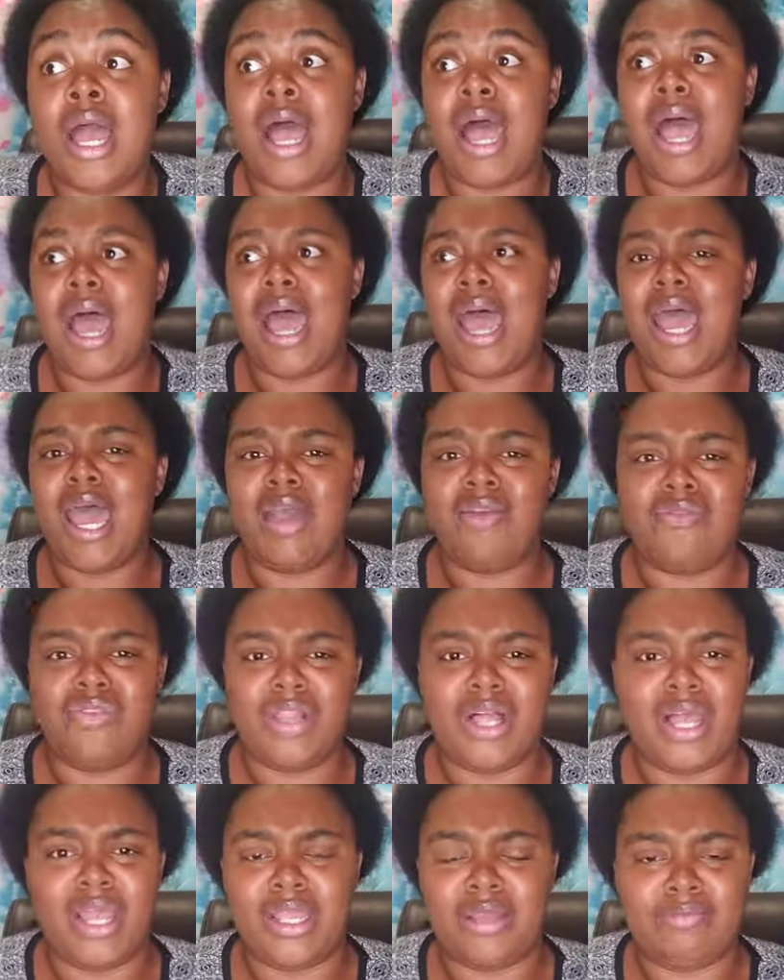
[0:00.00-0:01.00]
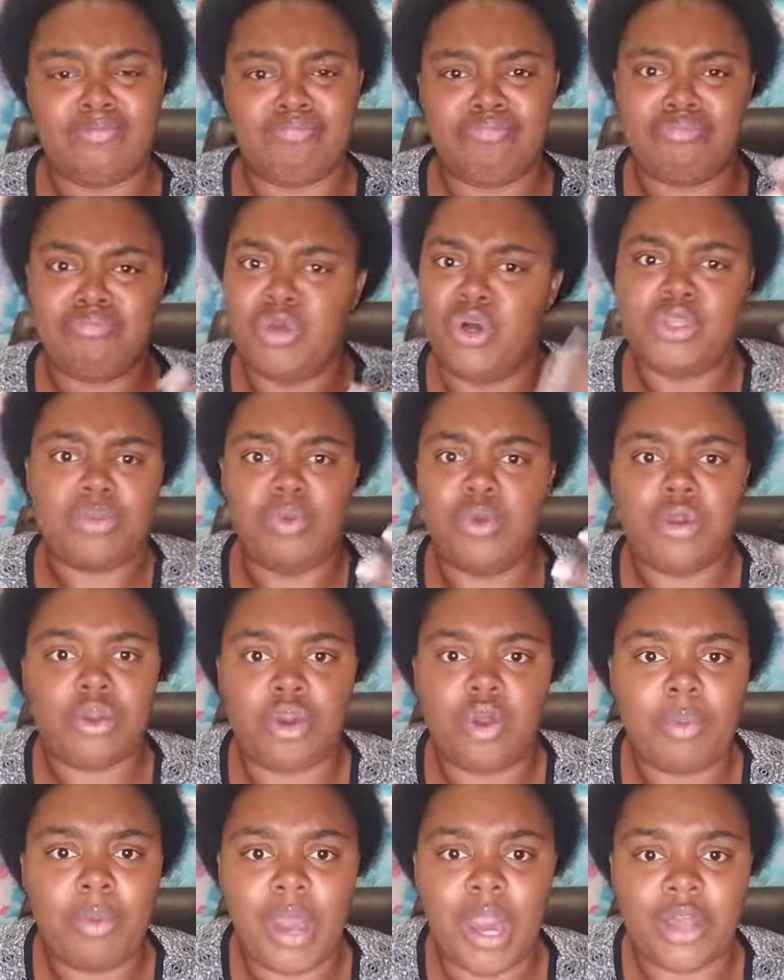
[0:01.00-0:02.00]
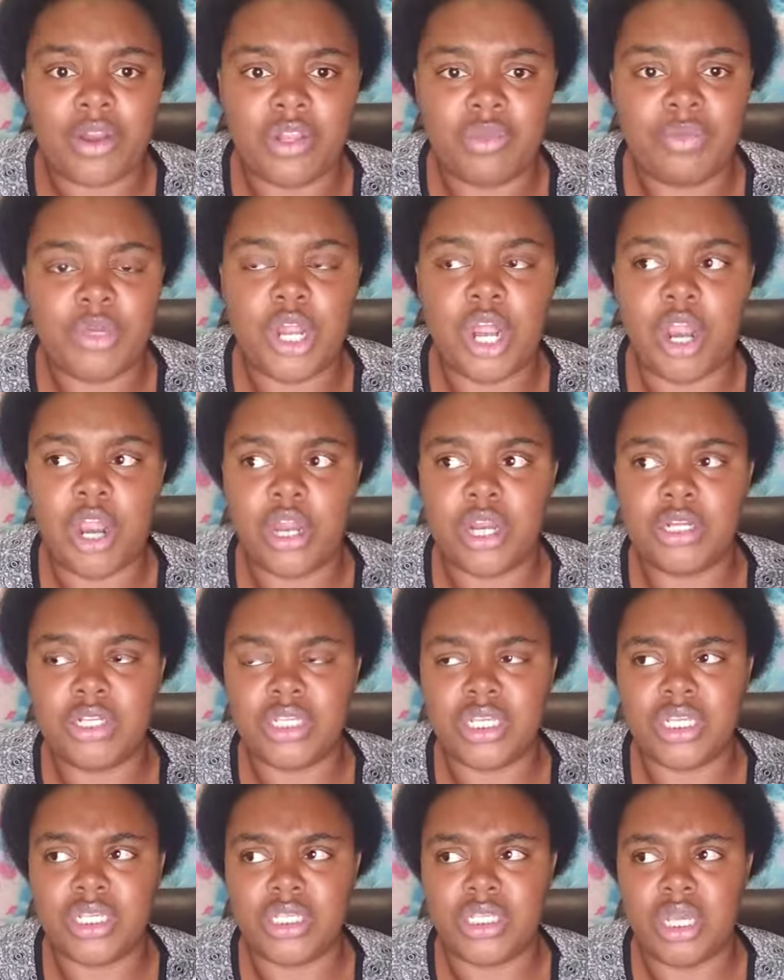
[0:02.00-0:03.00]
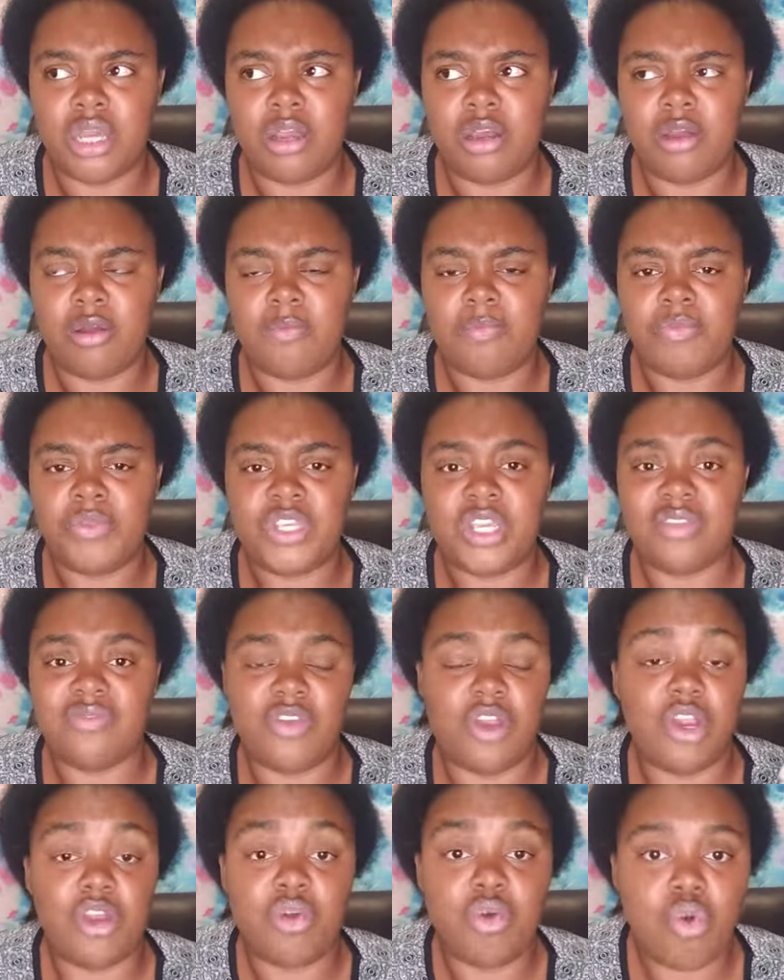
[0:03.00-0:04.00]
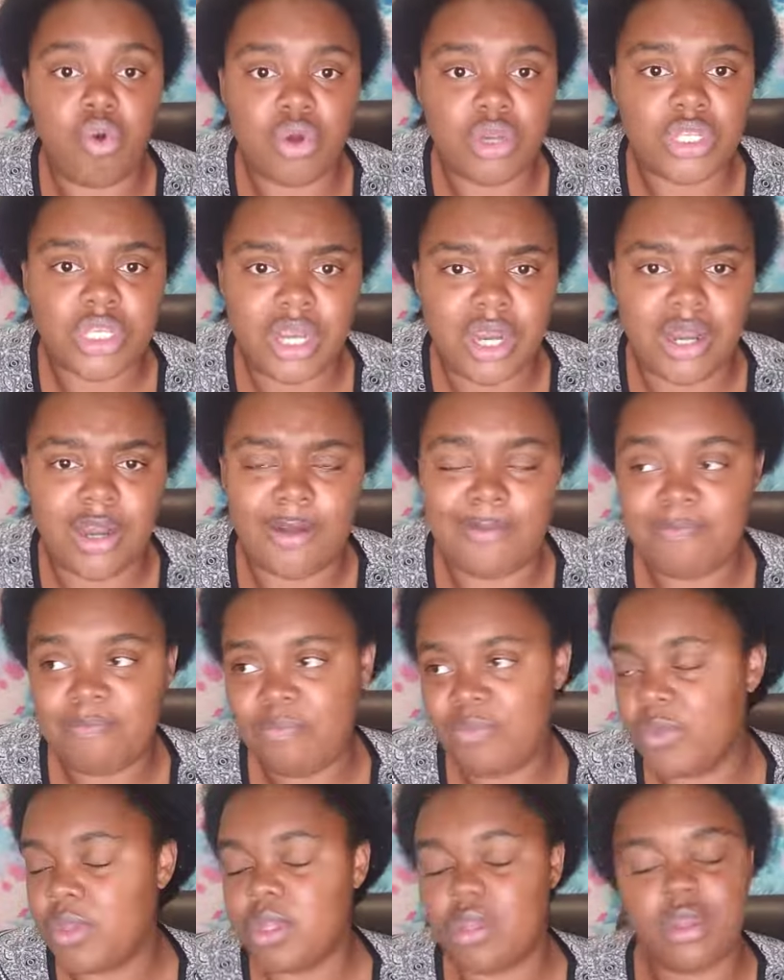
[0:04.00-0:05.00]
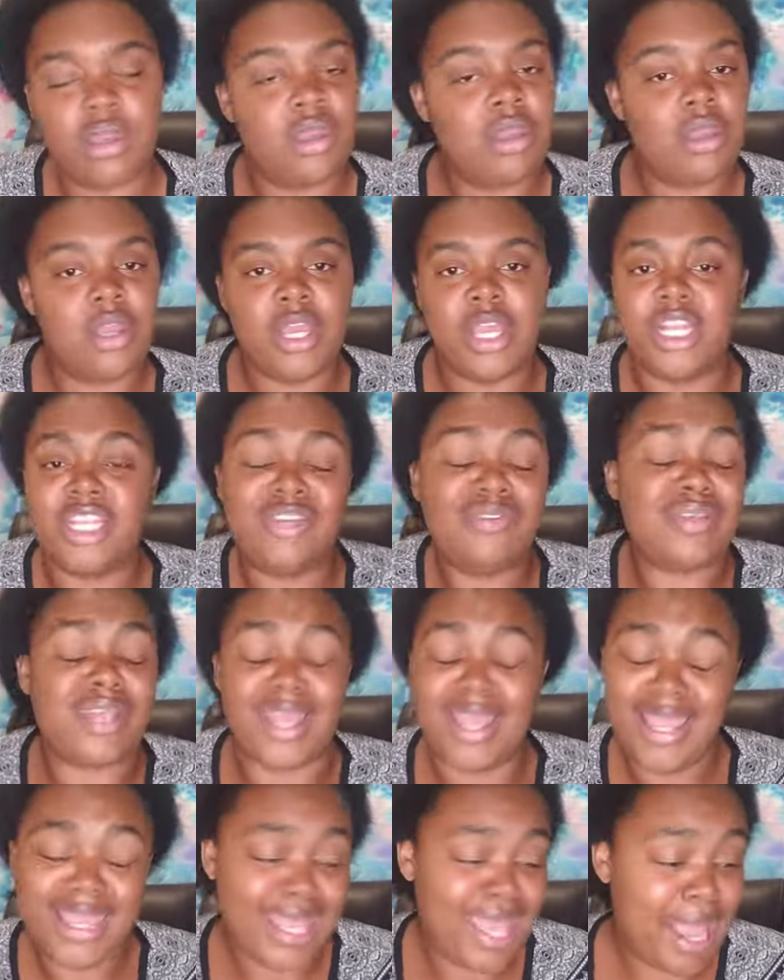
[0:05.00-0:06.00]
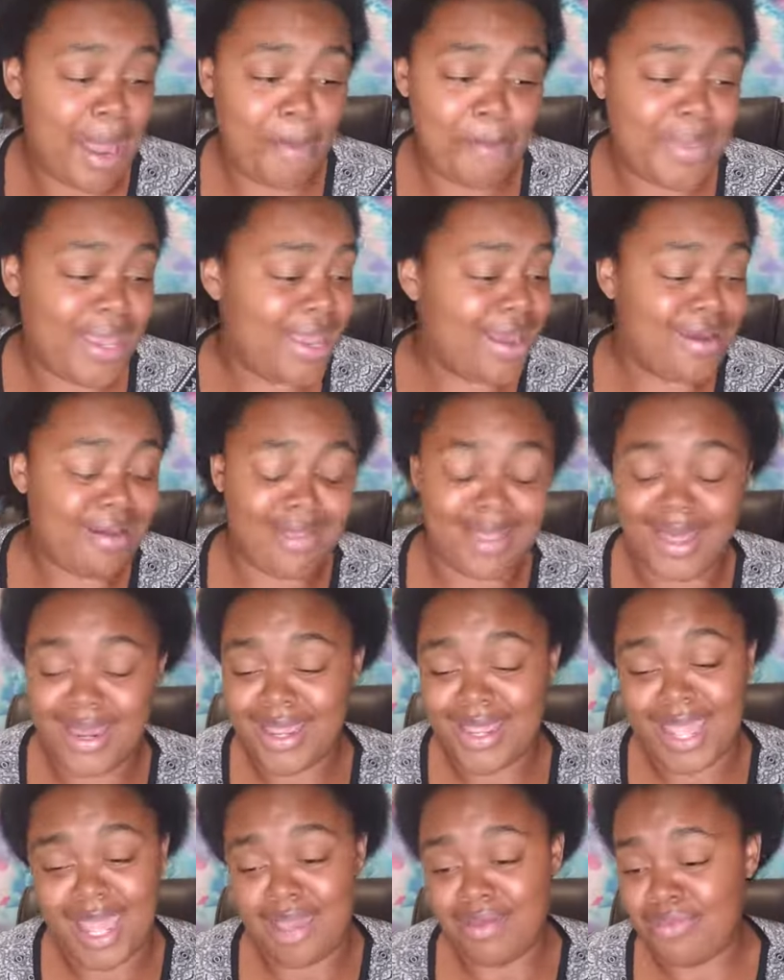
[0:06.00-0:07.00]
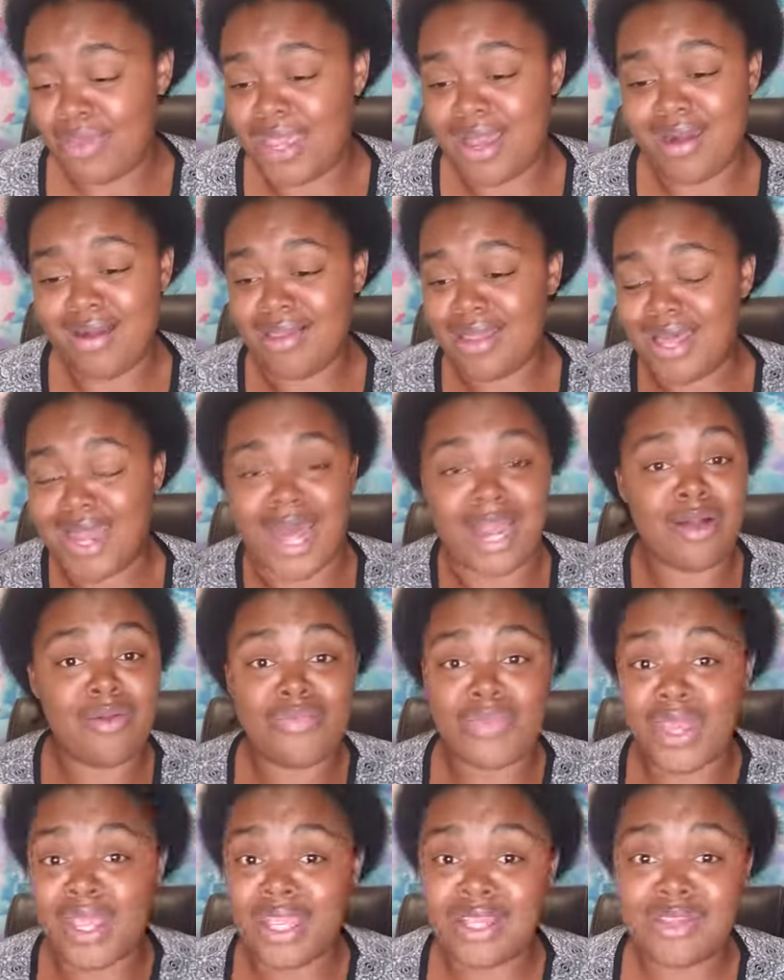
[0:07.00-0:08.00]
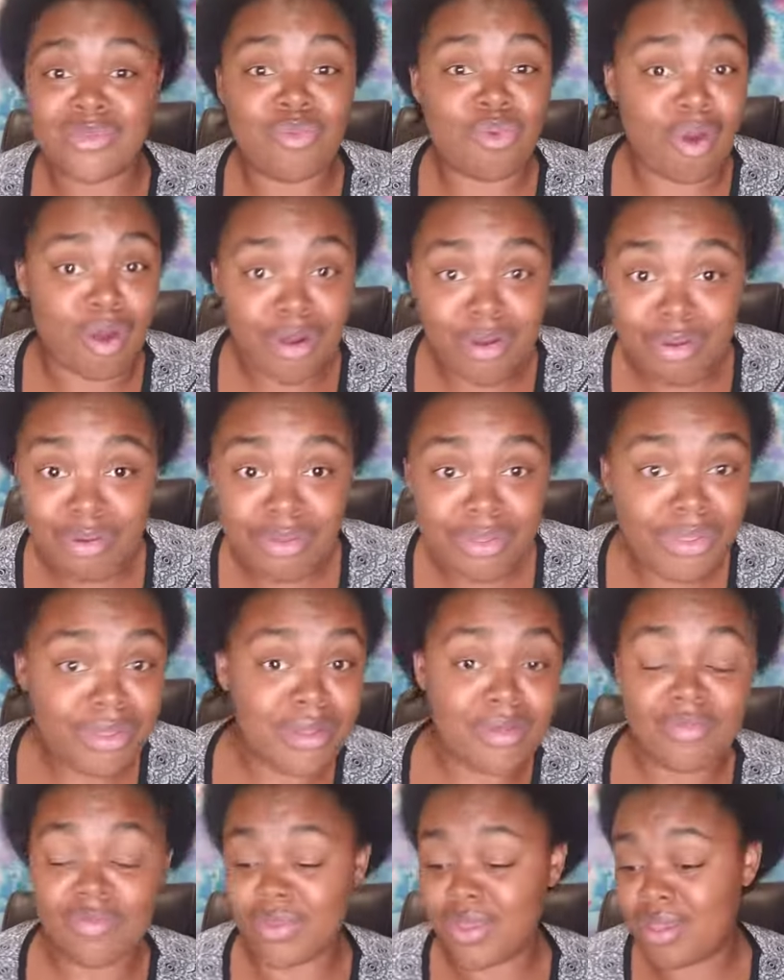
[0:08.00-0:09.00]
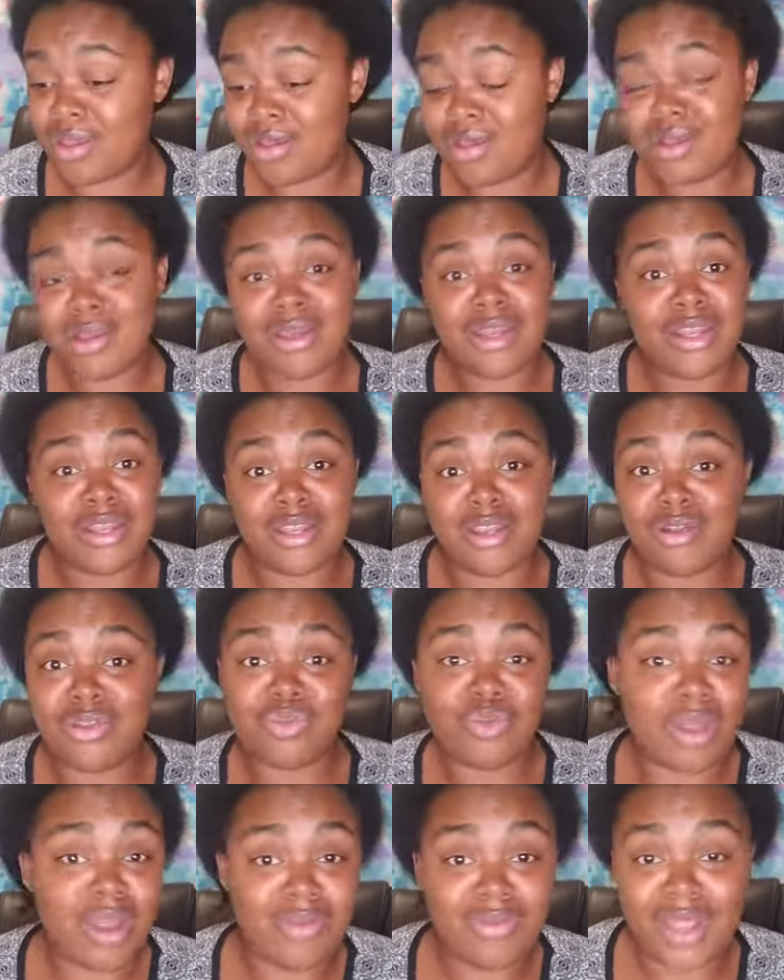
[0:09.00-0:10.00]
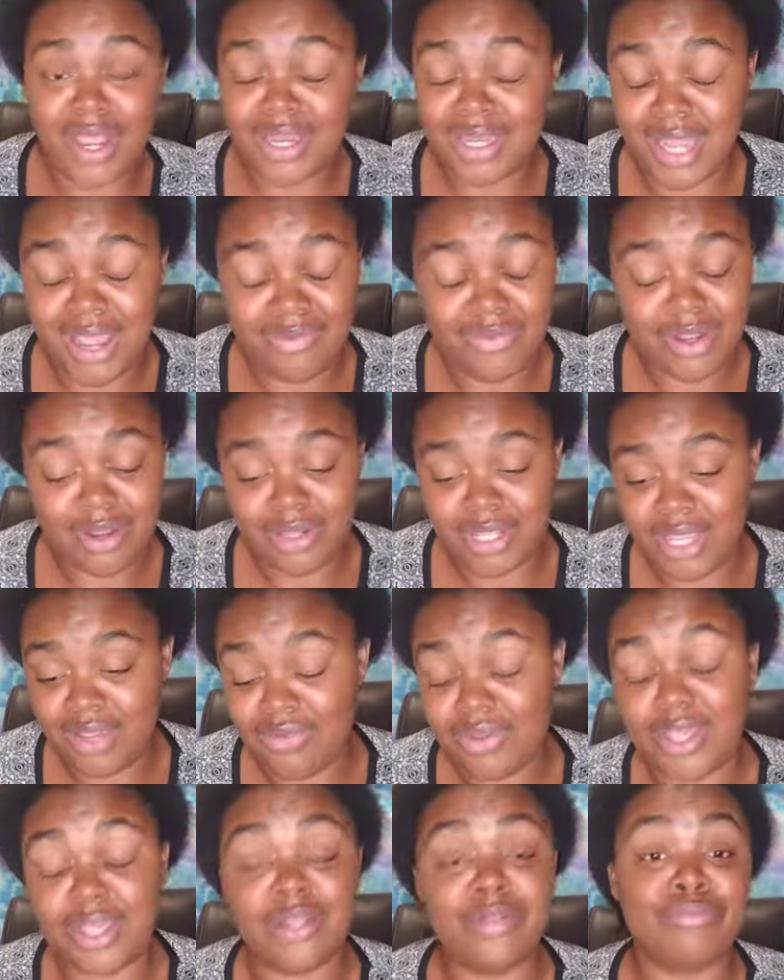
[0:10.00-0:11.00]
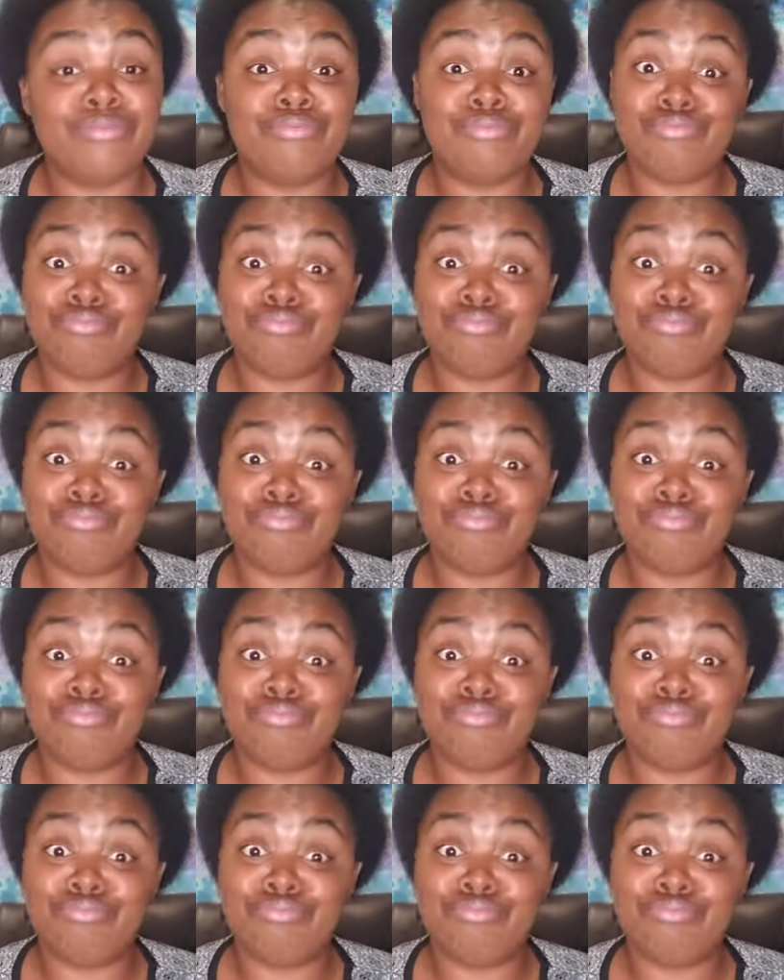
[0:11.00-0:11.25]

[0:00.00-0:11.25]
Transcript: I have like multiple curl patterns, but hers is, she has very coarse hair. And she was like, it can't be all that, it can't be all that. I don't think it's worth no $12.99, no leave-in.